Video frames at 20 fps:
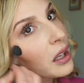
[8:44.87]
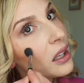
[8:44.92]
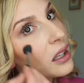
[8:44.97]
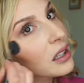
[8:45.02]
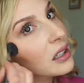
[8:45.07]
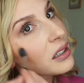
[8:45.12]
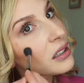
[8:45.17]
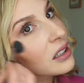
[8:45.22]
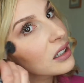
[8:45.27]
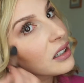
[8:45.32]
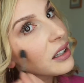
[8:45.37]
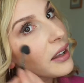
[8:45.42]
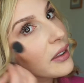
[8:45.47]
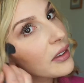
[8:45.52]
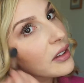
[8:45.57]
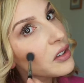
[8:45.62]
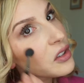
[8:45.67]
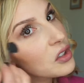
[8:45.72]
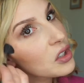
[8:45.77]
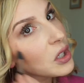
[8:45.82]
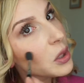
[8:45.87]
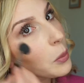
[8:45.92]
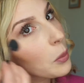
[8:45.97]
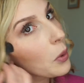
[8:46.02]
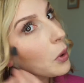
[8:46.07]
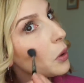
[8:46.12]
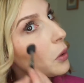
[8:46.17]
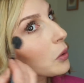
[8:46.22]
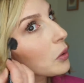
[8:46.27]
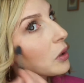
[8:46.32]
And a little on this
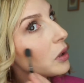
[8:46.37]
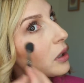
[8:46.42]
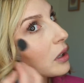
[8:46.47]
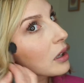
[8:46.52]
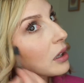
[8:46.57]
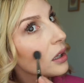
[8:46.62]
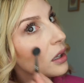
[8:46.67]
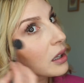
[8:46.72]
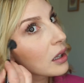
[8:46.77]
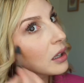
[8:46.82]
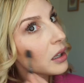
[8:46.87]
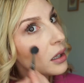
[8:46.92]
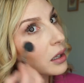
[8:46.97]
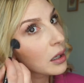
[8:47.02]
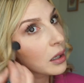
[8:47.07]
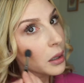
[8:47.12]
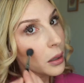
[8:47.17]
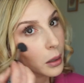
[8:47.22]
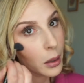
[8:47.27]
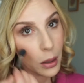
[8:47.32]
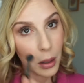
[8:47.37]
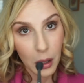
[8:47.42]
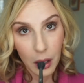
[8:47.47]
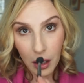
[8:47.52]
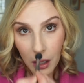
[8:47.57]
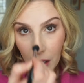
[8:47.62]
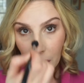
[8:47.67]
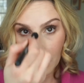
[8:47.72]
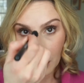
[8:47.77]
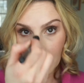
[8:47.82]
cheekbone,
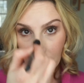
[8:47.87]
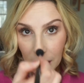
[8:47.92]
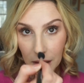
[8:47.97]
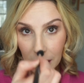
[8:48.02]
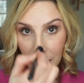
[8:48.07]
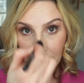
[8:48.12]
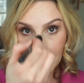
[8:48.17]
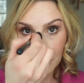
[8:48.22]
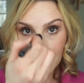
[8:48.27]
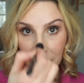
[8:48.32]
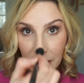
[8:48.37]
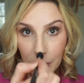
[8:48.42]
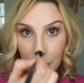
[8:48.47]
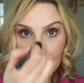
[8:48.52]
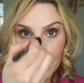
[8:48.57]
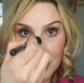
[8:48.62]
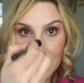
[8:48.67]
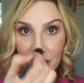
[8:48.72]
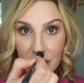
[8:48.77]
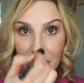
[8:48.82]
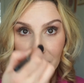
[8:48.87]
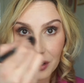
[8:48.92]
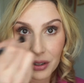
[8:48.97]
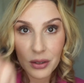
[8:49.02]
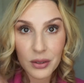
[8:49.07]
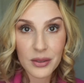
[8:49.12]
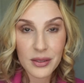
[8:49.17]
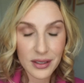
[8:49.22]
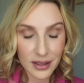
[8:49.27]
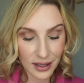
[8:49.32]
a little on the bridge of the
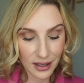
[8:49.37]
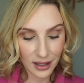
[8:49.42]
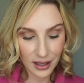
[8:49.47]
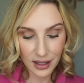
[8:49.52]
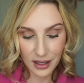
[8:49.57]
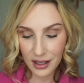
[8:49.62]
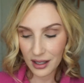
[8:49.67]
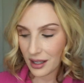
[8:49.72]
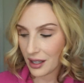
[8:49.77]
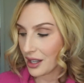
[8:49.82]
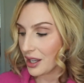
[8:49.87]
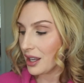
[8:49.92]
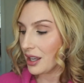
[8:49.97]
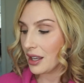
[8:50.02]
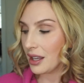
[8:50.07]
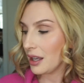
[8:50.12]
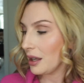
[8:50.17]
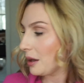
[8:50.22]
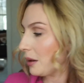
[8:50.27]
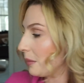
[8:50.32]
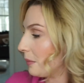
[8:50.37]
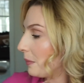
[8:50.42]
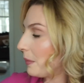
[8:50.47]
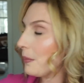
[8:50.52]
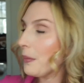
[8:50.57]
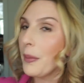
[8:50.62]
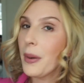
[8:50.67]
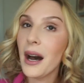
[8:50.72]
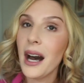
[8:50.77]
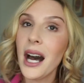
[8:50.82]
nose.
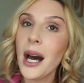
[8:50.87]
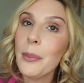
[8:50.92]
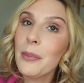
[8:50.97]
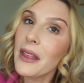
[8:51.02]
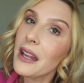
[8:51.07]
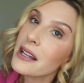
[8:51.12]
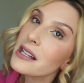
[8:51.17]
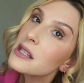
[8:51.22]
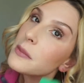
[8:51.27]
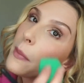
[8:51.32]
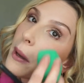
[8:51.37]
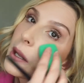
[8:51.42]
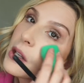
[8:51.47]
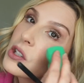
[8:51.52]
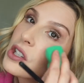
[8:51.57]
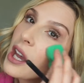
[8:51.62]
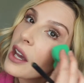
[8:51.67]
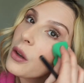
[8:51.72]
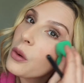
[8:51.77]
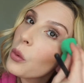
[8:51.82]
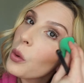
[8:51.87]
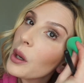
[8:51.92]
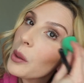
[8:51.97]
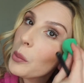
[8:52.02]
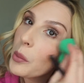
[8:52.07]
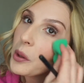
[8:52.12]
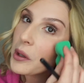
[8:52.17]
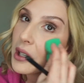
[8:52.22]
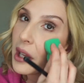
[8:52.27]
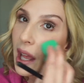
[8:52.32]
Pop that sponge on one
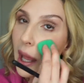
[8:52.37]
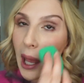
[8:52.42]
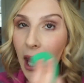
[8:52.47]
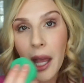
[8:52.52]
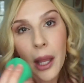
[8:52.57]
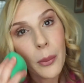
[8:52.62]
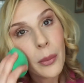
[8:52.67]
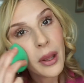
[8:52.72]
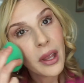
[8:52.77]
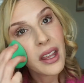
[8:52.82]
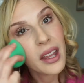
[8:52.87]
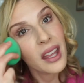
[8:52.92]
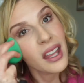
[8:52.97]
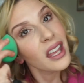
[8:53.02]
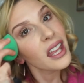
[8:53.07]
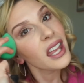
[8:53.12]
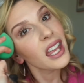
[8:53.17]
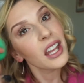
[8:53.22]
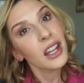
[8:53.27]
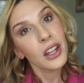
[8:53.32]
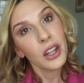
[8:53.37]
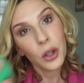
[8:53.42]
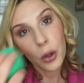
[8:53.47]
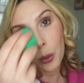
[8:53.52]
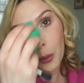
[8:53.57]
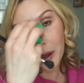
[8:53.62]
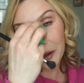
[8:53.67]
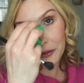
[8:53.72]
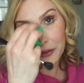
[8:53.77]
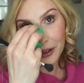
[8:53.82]
more time, and you,
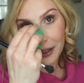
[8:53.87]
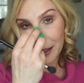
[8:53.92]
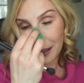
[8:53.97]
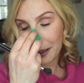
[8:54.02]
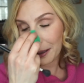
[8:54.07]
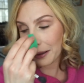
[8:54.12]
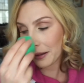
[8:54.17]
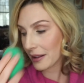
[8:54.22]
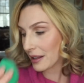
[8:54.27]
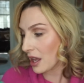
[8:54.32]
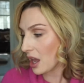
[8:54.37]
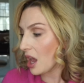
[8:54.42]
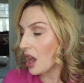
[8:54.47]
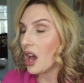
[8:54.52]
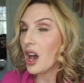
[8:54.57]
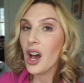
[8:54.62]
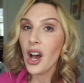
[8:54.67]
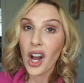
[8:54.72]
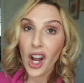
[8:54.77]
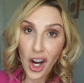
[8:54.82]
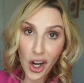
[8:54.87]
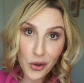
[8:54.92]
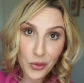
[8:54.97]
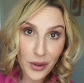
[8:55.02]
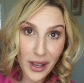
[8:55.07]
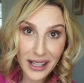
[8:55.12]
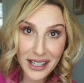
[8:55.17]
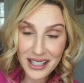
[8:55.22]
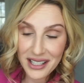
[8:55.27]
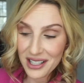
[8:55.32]
my friends, are
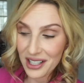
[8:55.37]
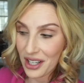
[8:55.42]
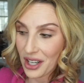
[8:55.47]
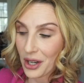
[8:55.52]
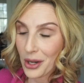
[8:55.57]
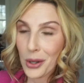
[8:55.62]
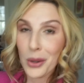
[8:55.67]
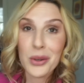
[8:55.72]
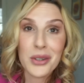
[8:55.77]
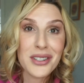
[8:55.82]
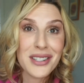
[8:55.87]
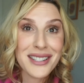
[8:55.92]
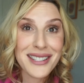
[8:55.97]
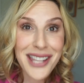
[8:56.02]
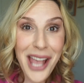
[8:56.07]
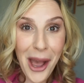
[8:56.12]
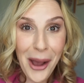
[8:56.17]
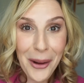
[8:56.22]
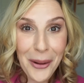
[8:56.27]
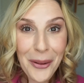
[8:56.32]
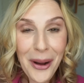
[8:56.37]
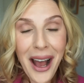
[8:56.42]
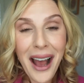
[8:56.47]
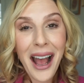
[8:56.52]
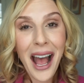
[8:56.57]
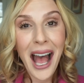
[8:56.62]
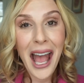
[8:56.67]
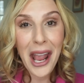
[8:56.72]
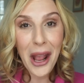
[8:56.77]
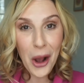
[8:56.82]
ready to go. So
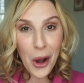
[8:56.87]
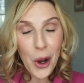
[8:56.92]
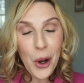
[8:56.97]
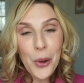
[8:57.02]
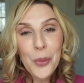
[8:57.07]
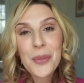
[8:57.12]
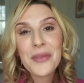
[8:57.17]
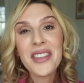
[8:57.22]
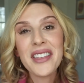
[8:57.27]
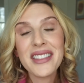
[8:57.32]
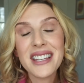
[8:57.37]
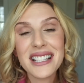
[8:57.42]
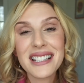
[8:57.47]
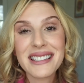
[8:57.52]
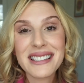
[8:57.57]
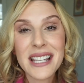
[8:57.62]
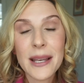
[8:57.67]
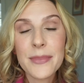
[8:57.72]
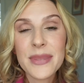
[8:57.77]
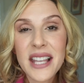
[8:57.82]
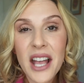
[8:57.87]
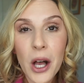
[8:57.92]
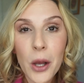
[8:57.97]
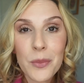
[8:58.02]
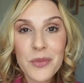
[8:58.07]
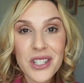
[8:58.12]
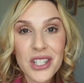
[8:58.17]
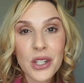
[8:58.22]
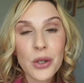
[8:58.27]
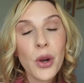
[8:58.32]
I hope that these tips
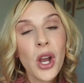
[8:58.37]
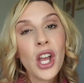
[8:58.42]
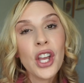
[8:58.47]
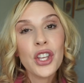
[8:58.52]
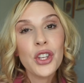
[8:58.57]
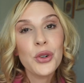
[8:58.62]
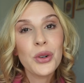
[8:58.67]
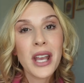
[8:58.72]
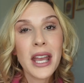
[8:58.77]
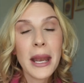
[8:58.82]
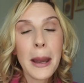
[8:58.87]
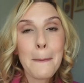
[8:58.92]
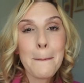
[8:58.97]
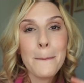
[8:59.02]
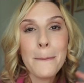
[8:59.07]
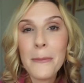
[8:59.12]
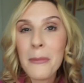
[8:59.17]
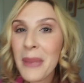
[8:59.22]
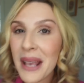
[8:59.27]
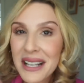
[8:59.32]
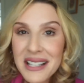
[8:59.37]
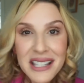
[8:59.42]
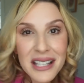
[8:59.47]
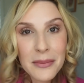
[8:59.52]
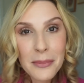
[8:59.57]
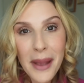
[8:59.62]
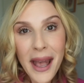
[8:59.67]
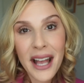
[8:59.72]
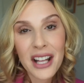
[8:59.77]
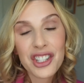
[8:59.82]
helped you. You can mix
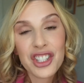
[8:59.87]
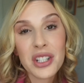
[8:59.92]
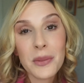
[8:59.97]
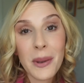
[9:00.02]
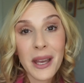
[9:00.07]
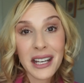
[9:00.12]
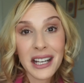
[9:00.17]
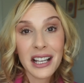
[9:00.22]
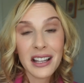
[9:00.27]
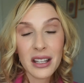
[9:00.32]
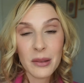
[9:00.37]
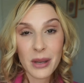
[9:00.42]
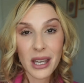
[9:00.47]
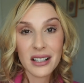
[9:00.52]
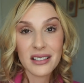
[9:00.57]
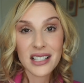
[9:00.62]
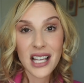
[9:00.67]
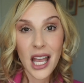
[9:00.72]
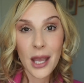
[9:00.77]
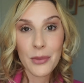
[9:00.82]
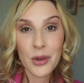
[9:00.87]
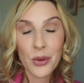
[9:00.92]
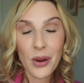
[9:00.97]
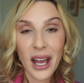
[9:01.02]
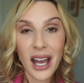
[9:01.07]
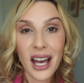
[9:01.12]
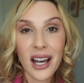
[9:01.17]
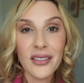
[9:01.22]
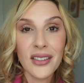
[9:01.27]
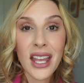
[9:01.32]
and match depending on the amount of time you
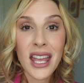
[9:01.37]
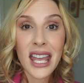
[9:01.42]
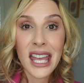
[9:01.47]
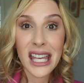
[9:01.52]
have.